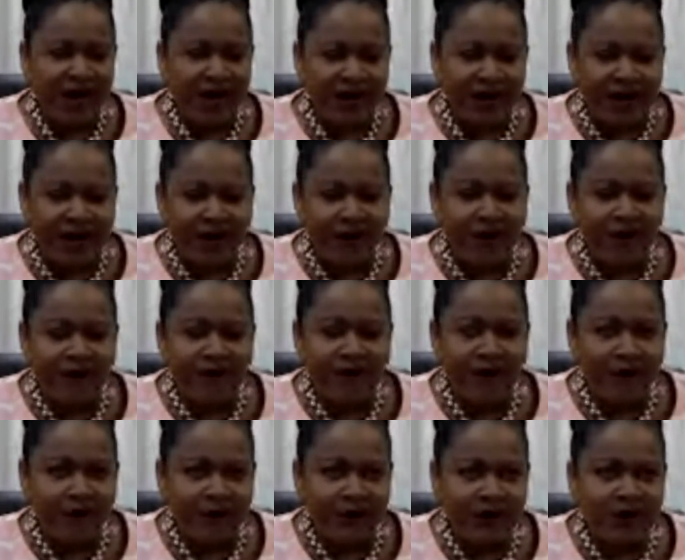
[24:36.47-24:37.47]
And I look
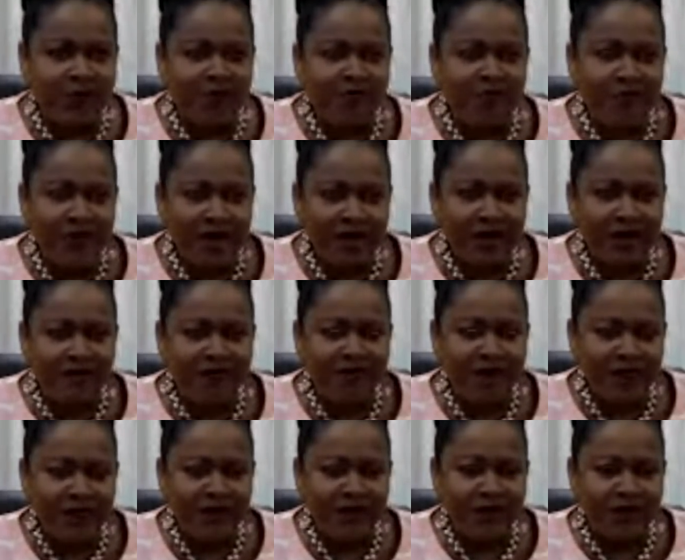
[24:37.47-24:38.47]
forward to many,
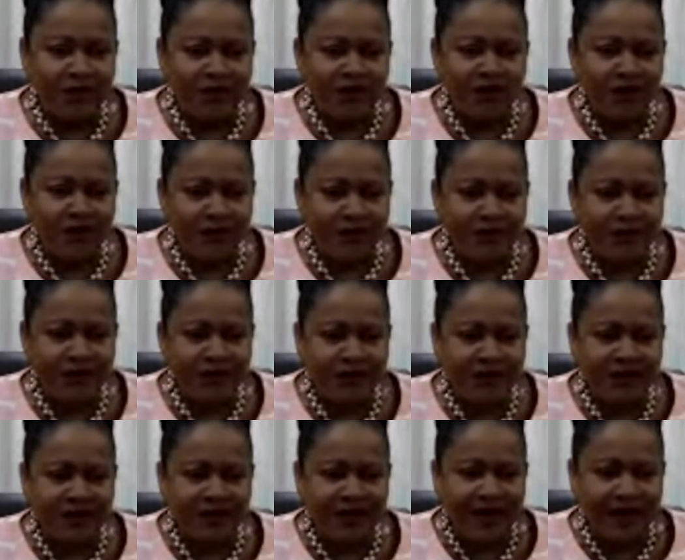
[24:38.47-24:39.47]
many more
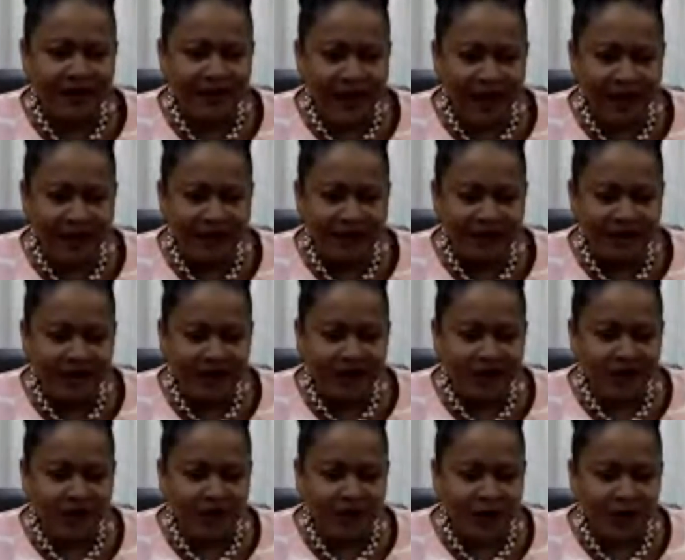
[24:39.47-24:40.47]
trips like that
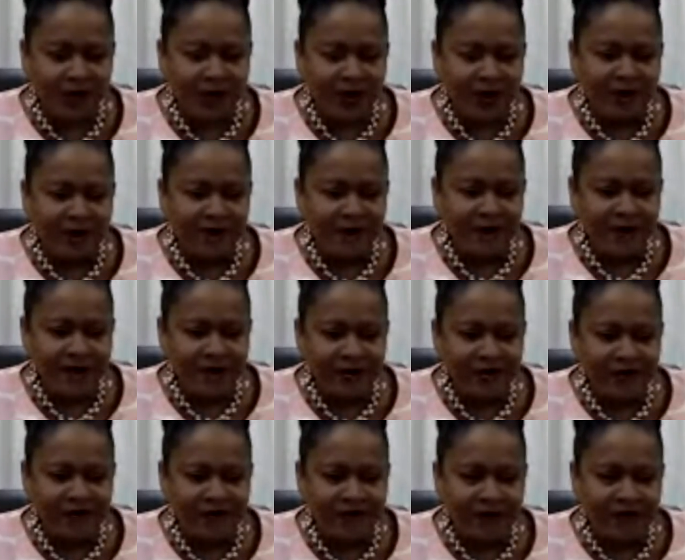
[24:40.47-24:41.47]
where you can feel
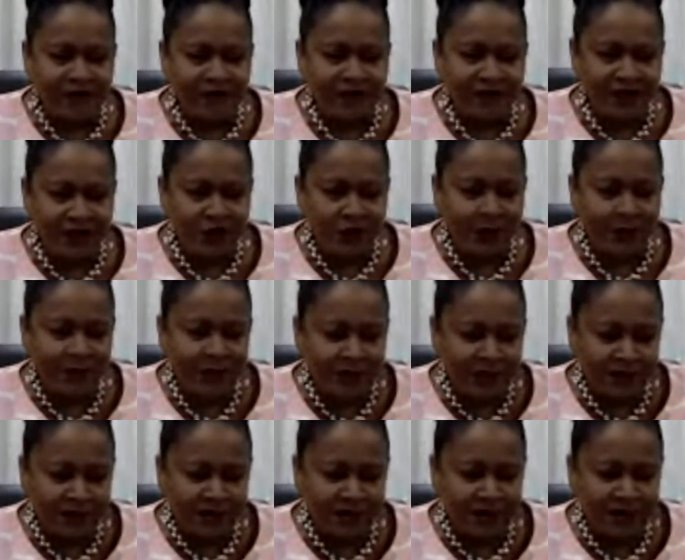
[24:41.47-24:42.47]
a difference in your
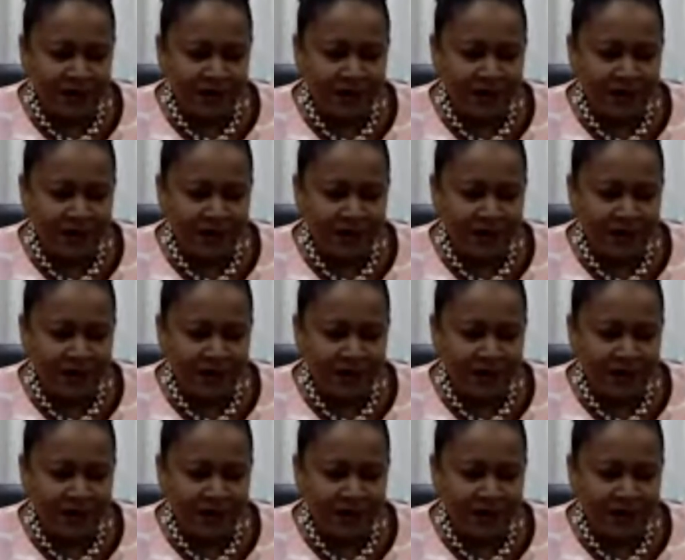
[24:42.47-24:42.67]
being.